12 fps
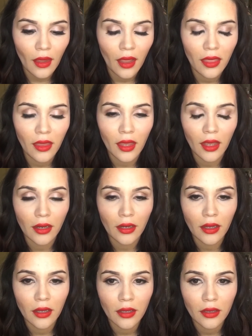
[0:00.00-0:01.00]
And
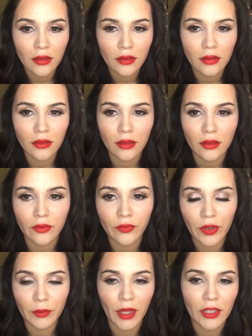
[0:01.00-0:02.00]
then
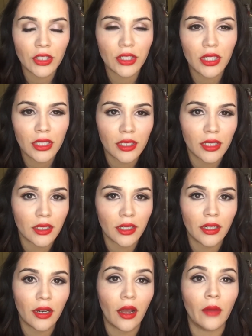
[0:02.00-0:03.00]
from lunch to
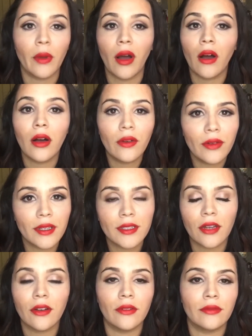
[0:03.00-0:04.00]
dinner, I've always,
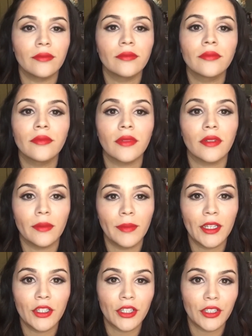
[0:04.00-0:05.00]

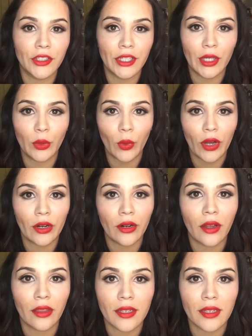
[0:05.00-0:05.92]
make sure you're drinking water all